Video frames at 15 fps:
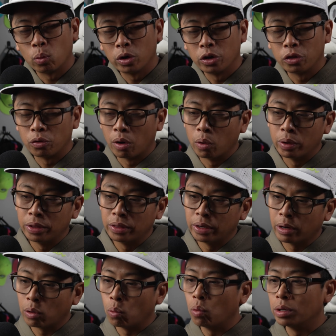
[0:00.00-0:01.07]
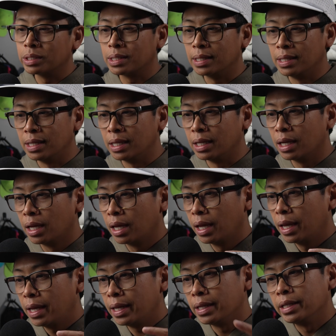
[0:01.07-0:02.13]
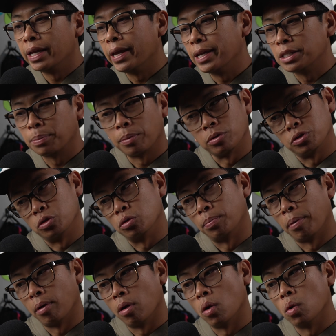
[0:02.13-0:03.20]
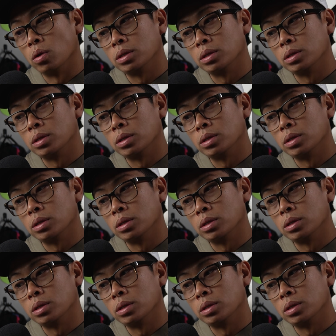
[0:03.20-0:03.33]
of wanted to throw in there was the Engage Pursuit Pro